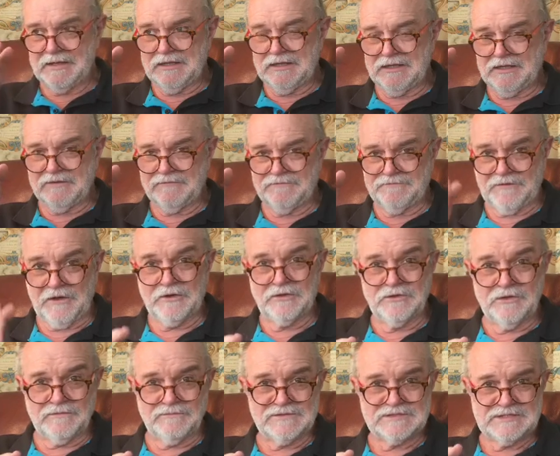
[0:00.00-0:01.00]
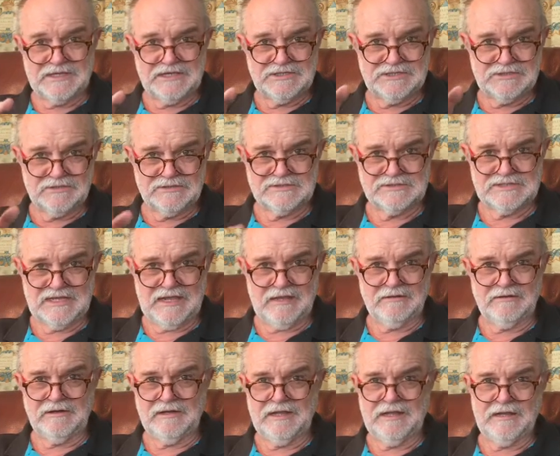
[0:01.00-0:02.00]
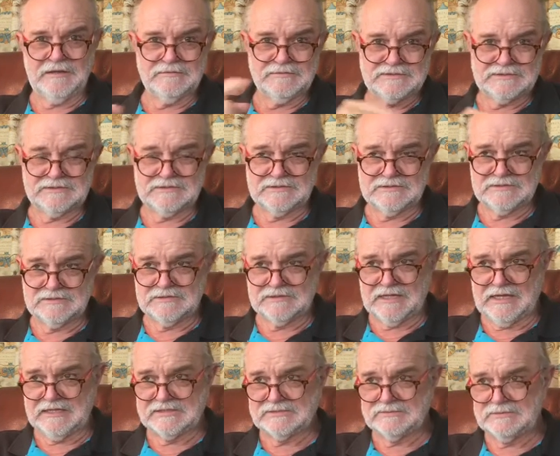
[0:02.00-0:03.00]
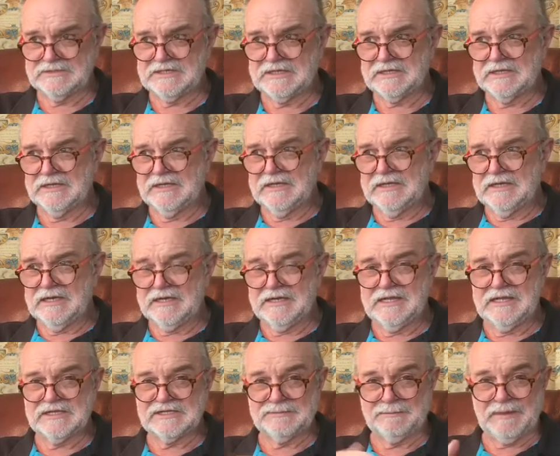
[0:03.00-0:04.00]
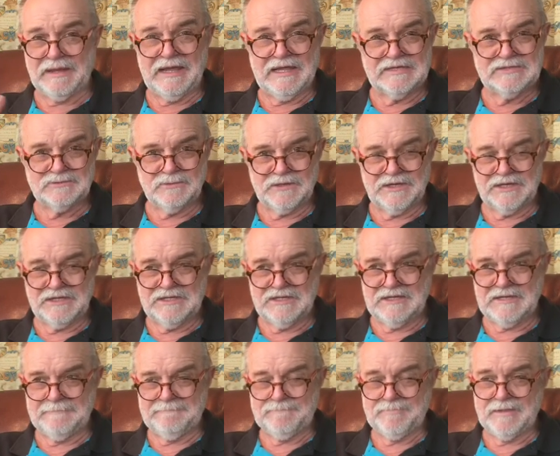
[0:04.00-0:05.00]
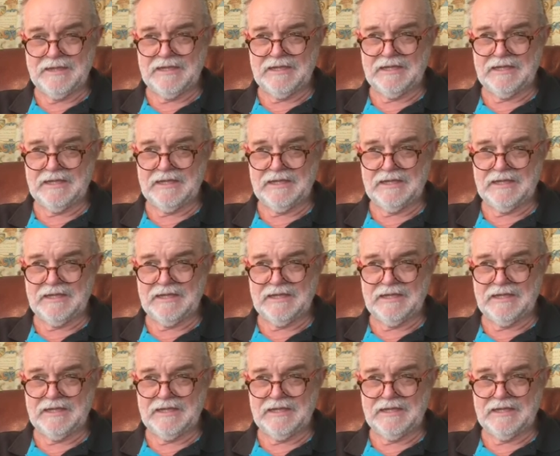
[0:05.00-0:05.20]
conversation on SoundCloud, it was last week, and he explains what he did.